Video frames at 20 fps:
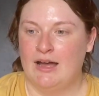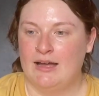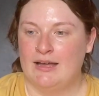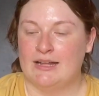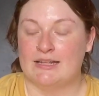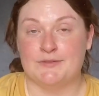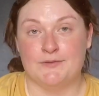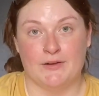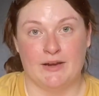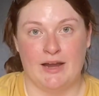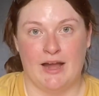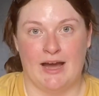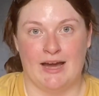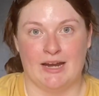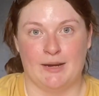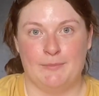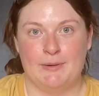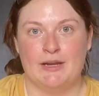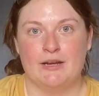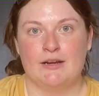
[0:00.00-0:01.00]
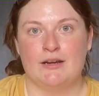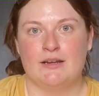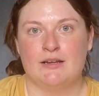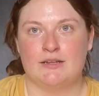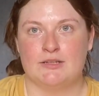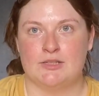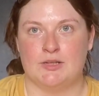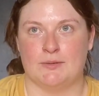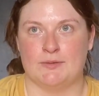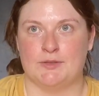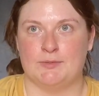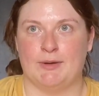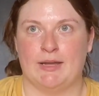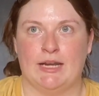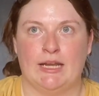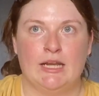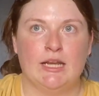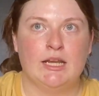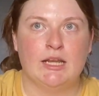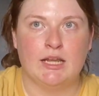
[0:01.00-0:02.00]
It's very hot up here, so I'm
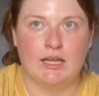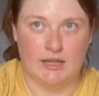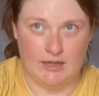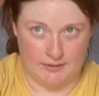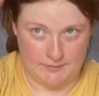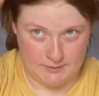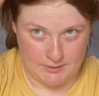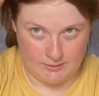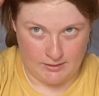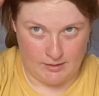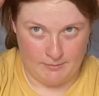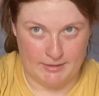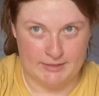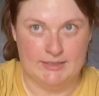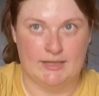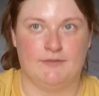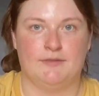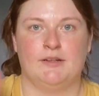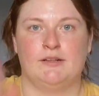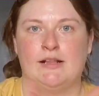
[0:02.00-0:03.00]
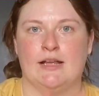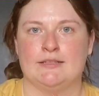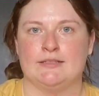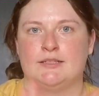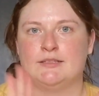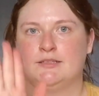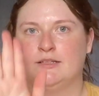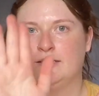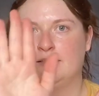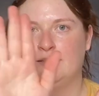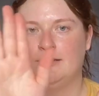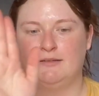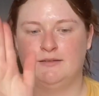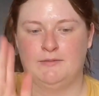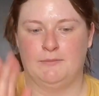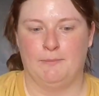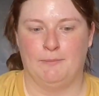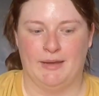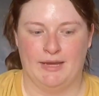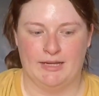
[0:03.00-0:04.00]
sweaty and I've still got my safety glasses on,
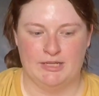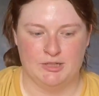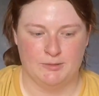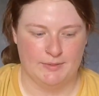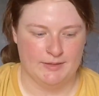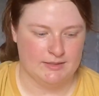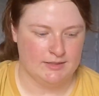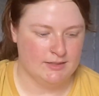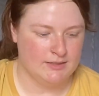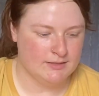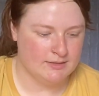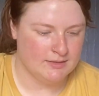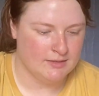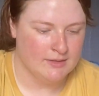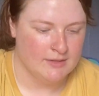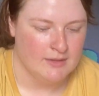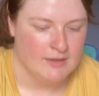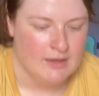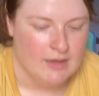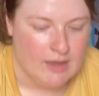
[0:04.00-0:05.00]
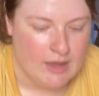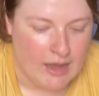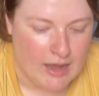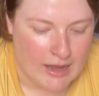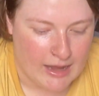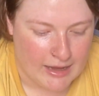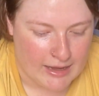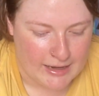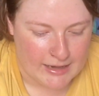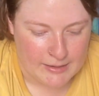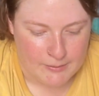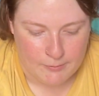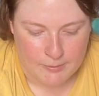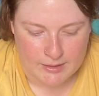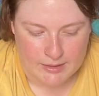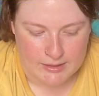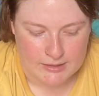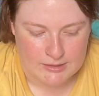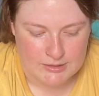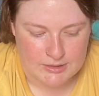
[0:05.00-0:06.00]
mind your business. I
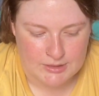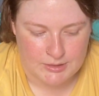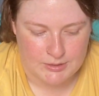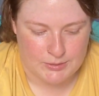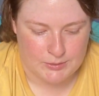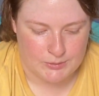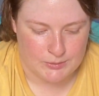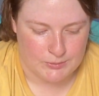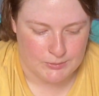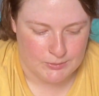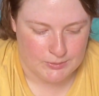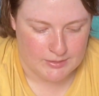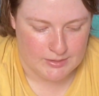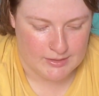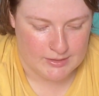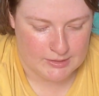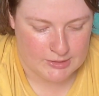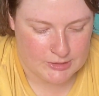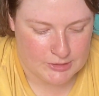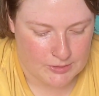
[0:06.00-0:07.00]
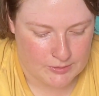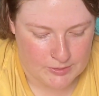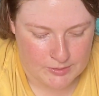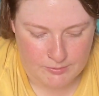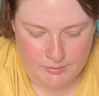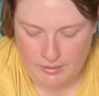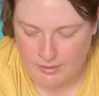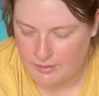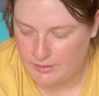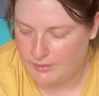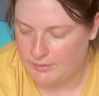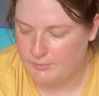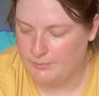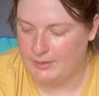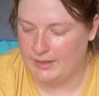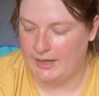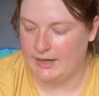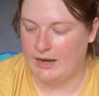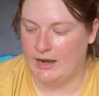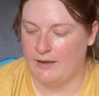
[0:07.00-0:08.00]
wanted to show you all what
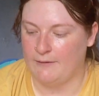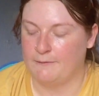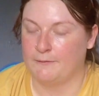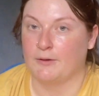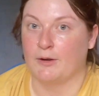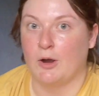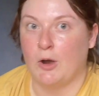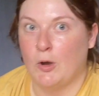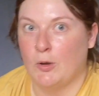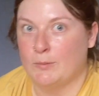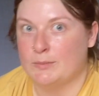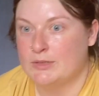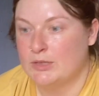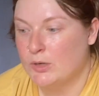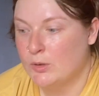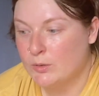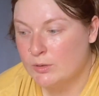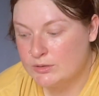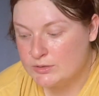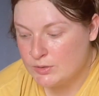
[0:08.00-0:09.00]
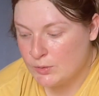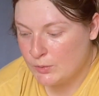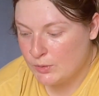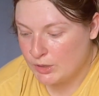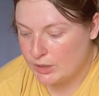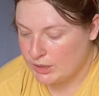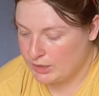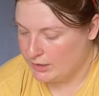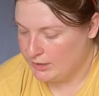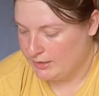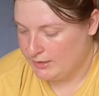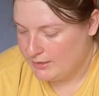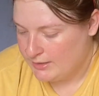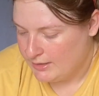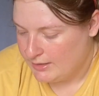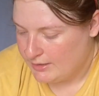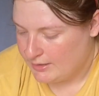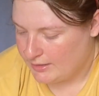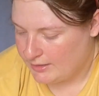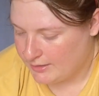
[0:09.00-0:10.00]
I got for a home decor tour,
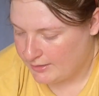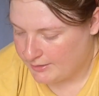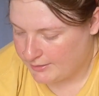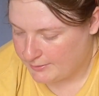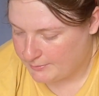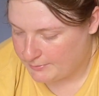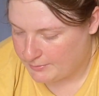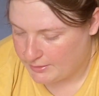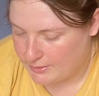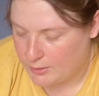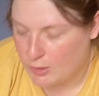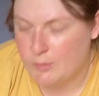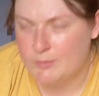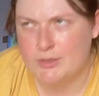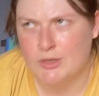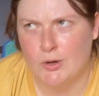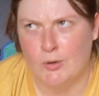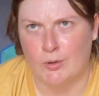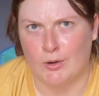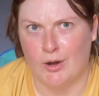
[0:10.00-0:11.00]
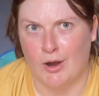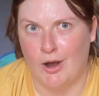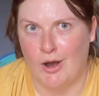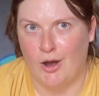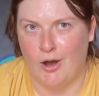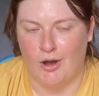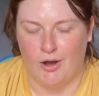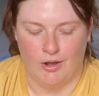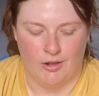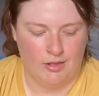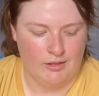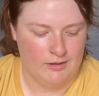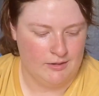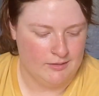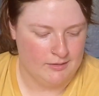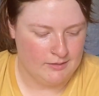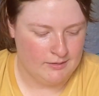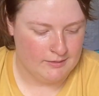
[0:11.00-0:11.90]
um, home decor haul.